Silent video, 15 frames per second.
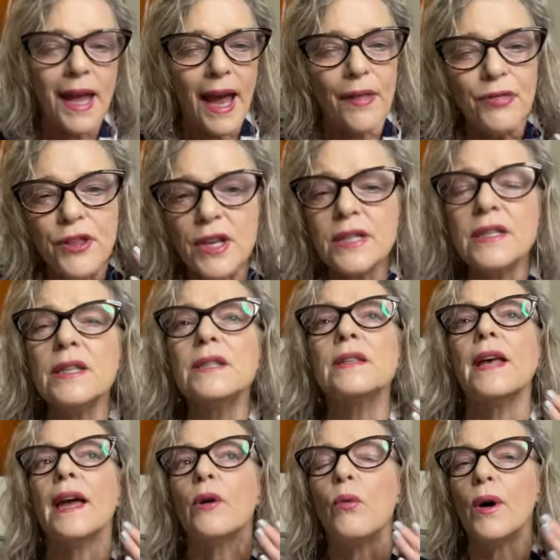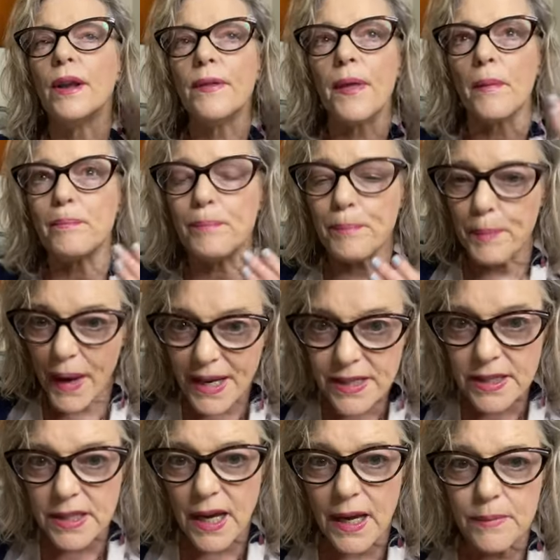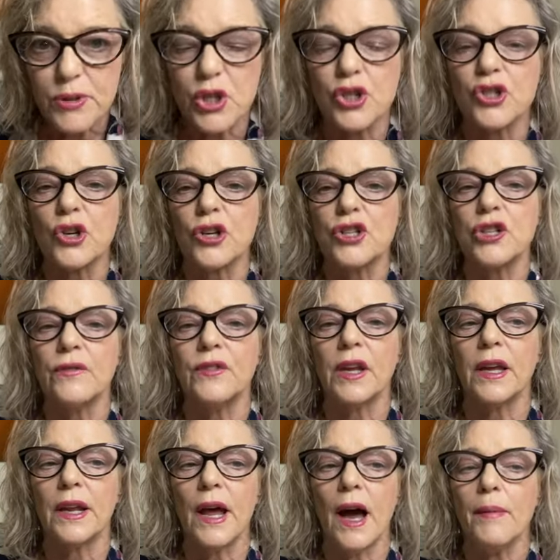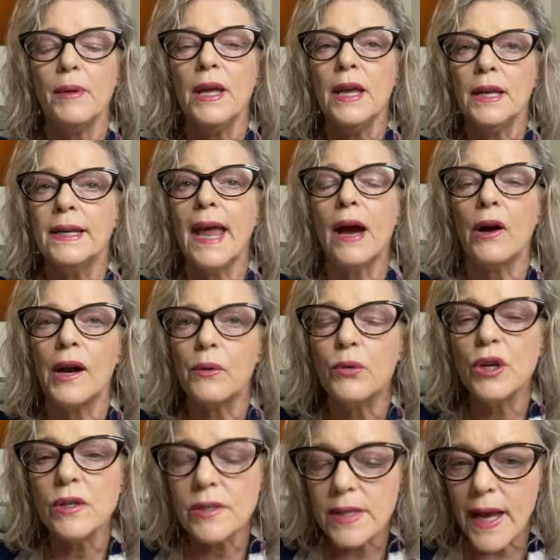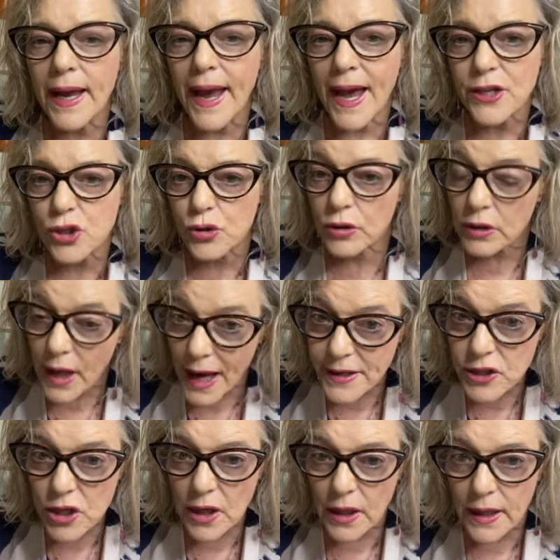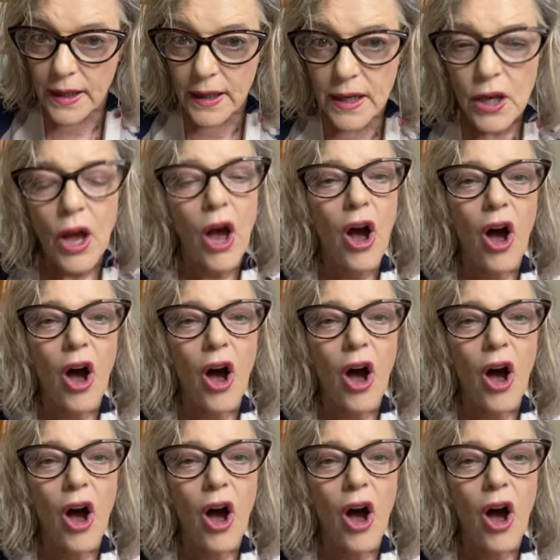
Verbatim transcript: And this is like one of the best times to start shifting it up. Now, I will say astrologically,